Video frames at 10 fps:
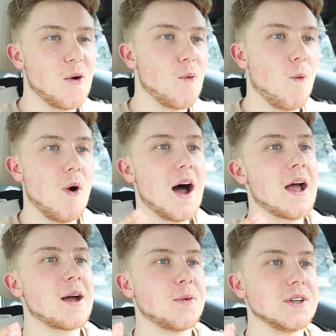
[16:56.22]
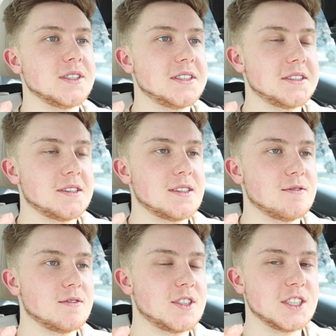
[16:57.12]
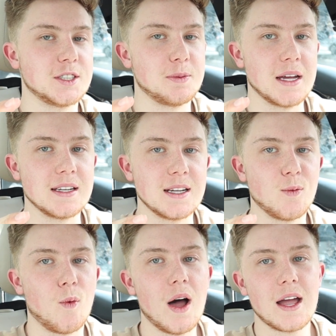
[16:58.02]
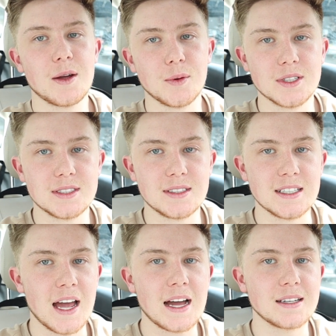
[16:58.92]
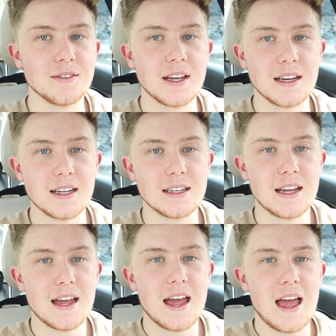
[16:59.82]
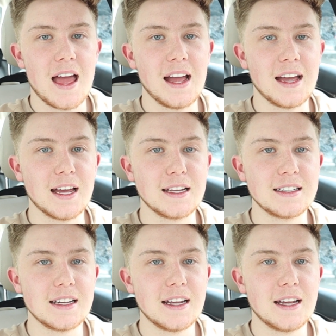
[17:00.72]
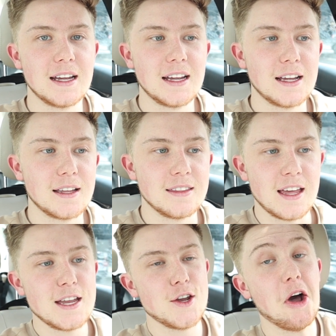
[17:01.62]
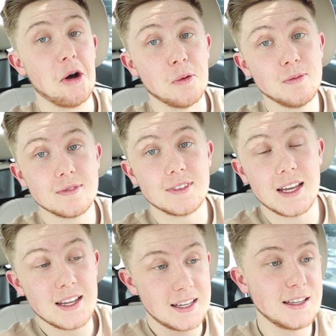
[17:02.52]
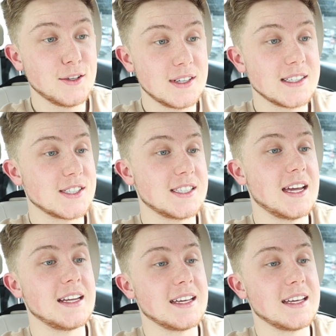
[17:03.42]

why I was suspended, why I was deactivated. And they know that he literally just said he